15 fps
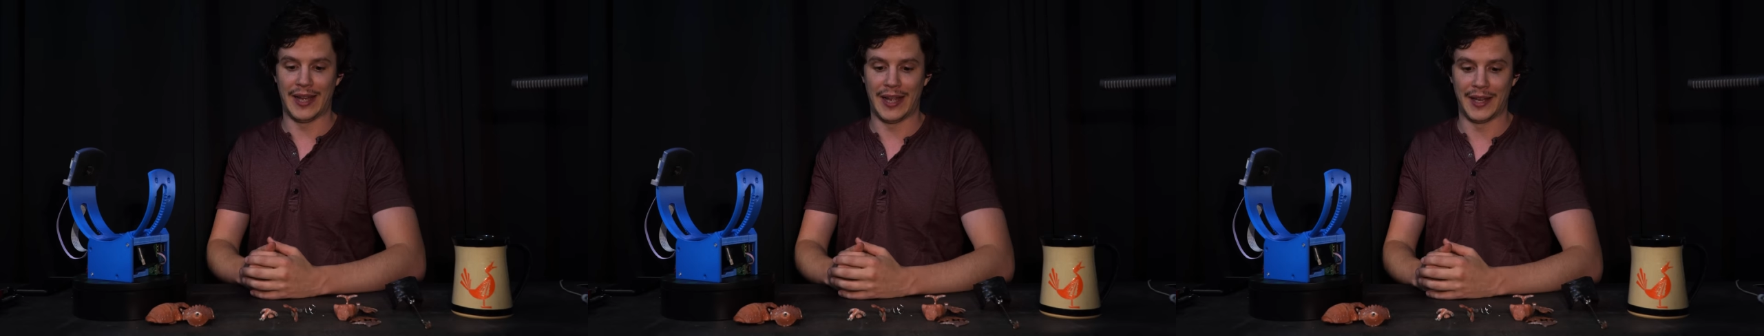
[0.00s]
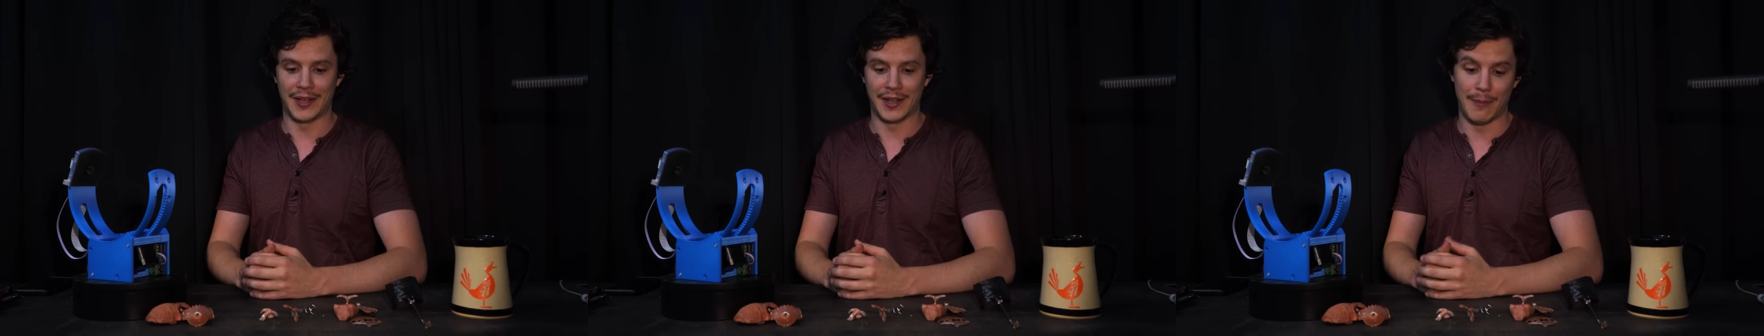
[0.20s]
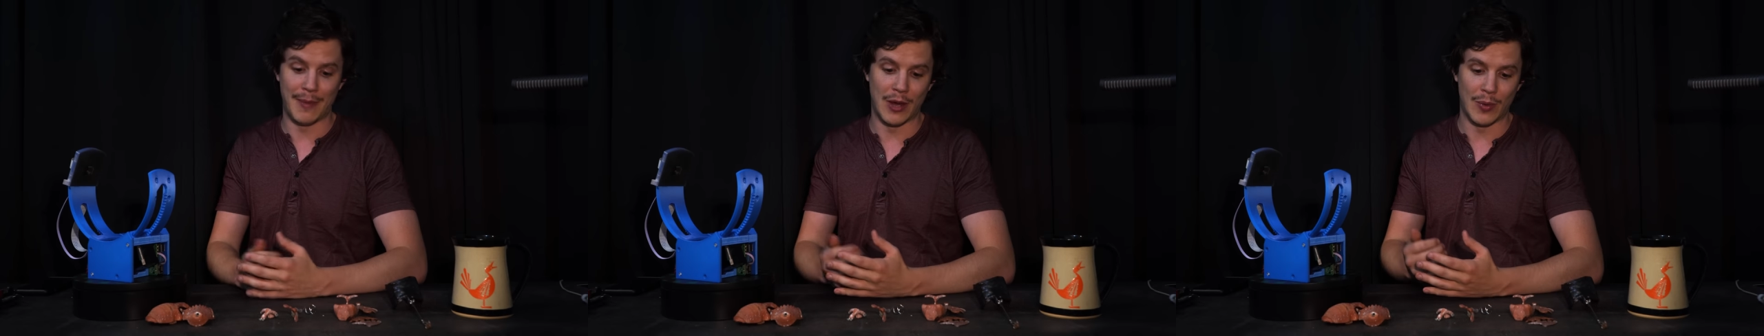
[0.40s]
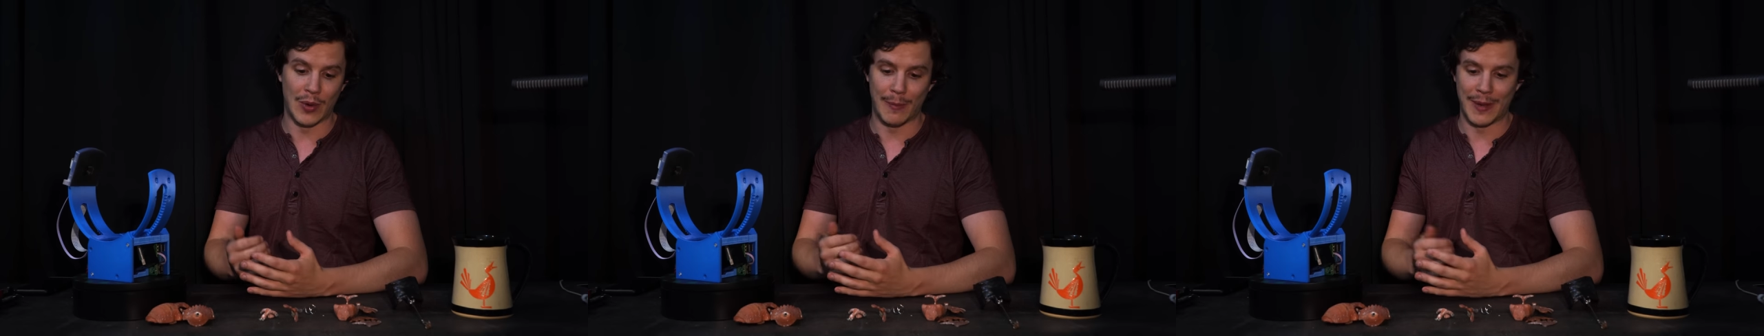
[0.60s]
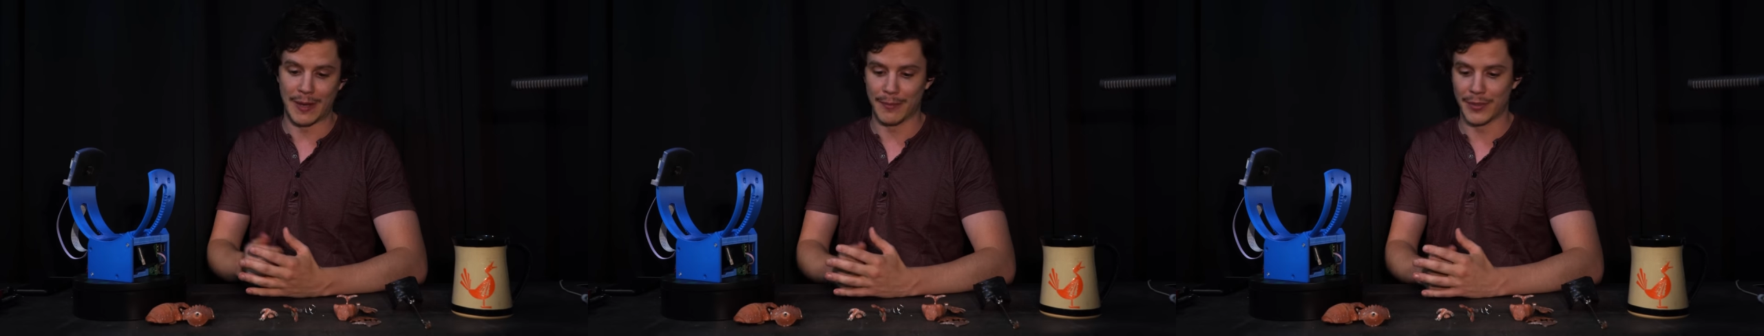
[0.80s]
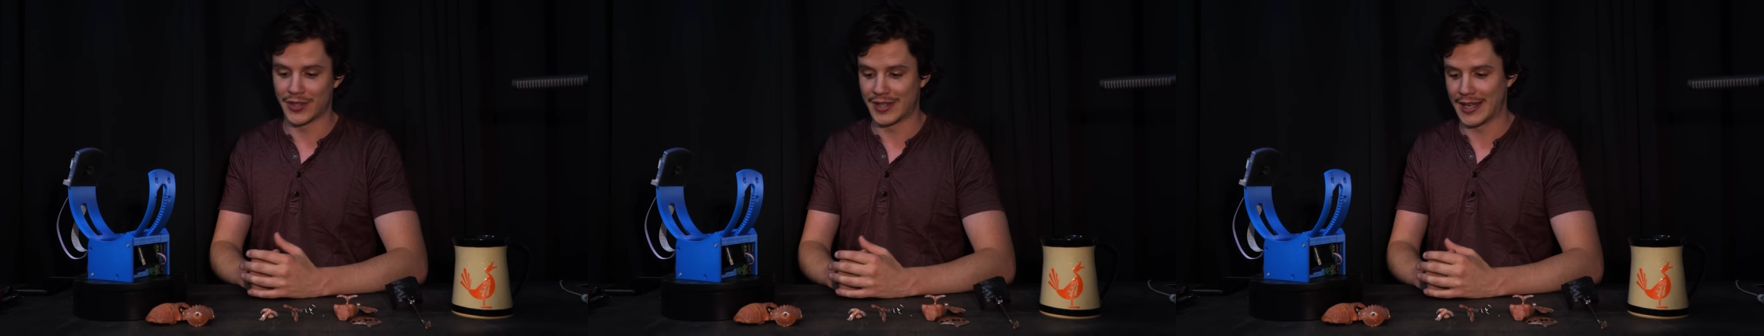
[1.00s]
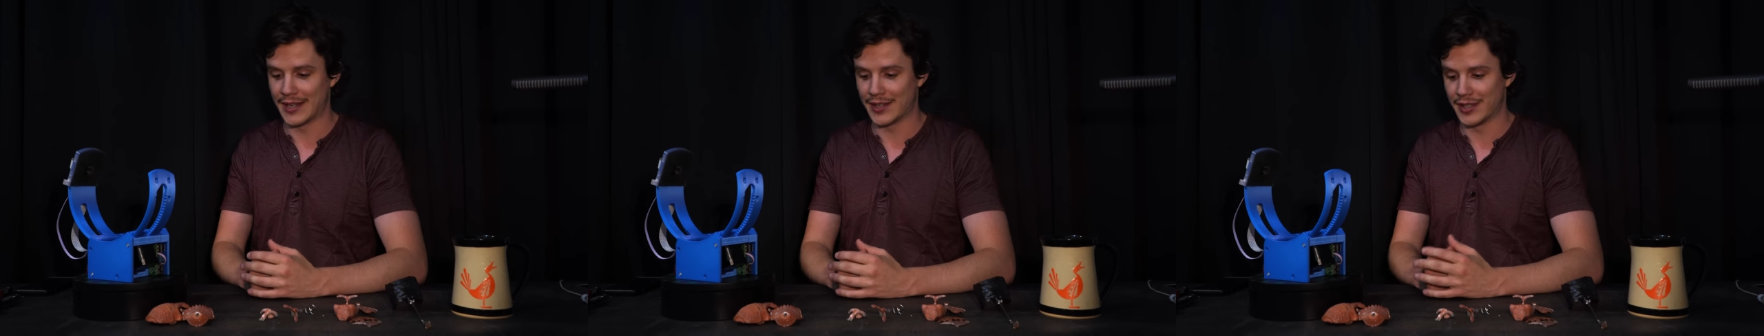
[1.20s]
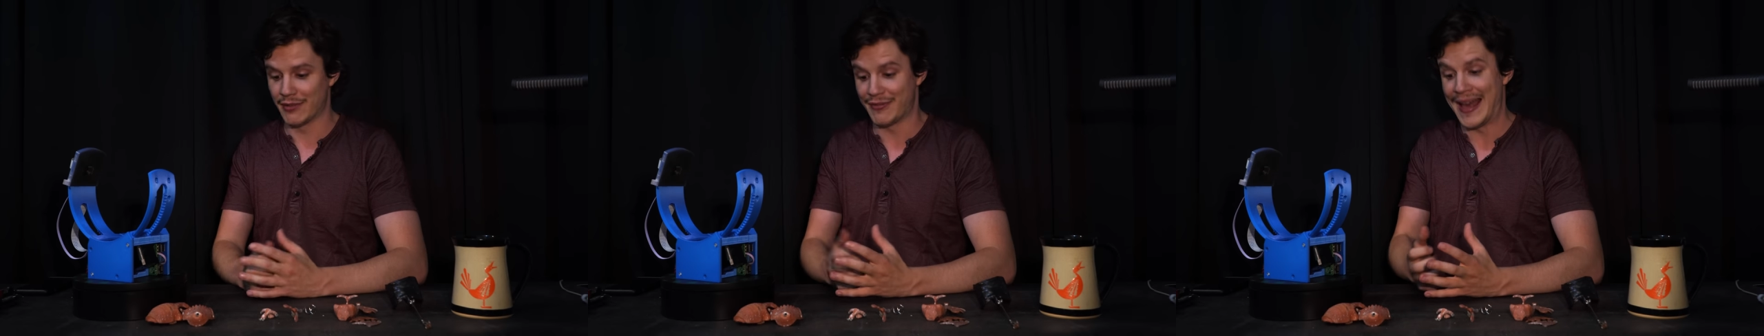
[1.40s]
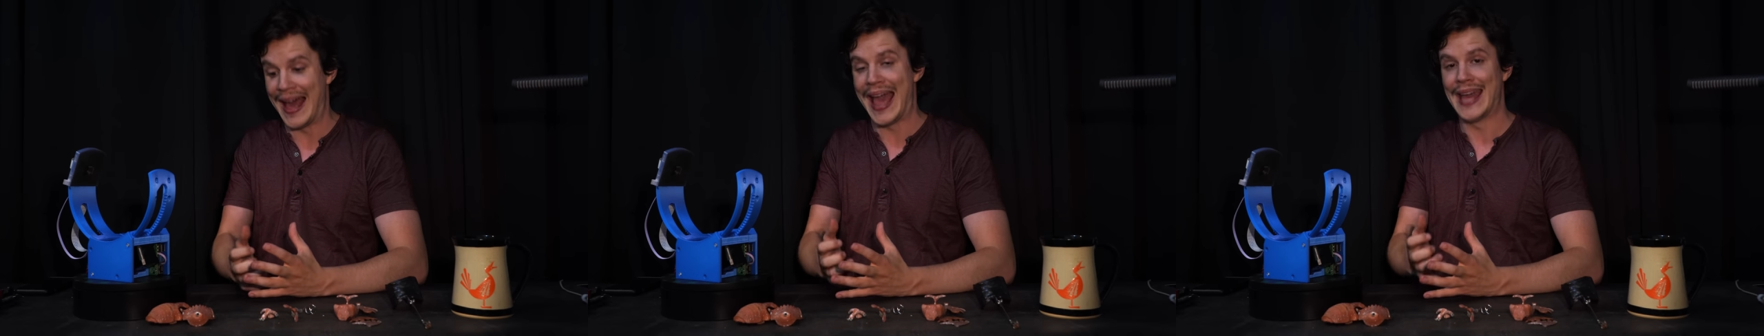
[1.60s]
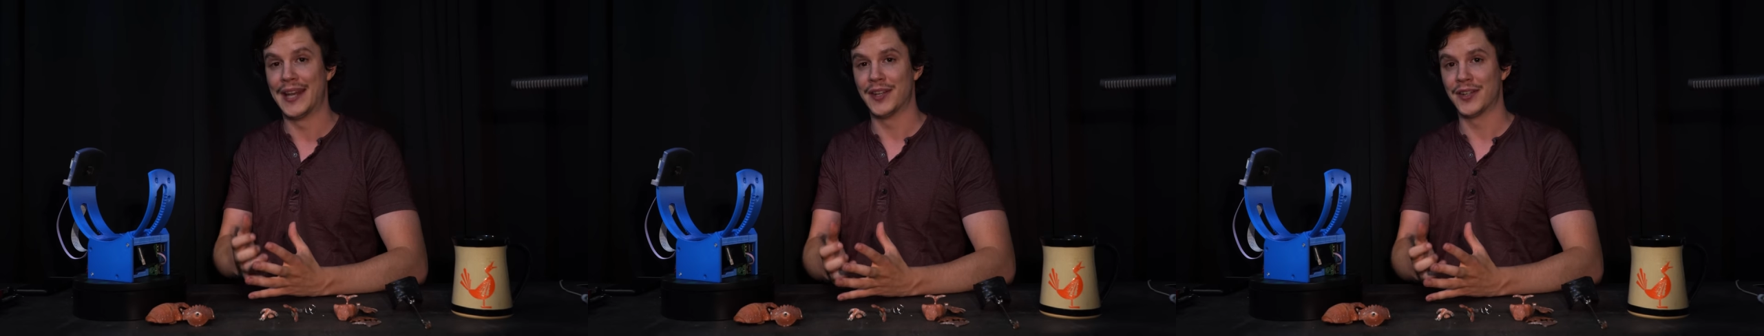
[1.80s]
and I may well make mistakes, and if
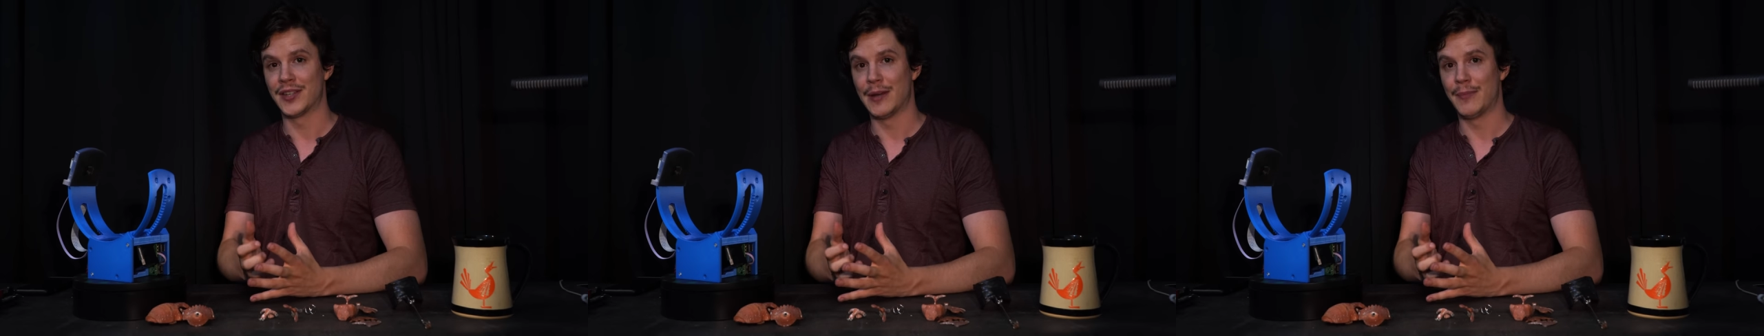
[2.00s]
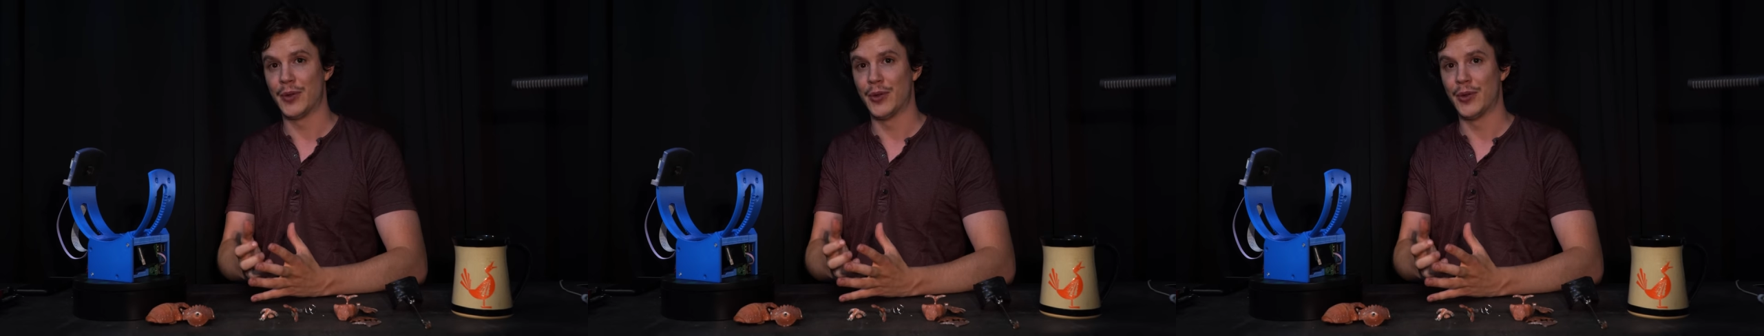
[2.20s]
that ends up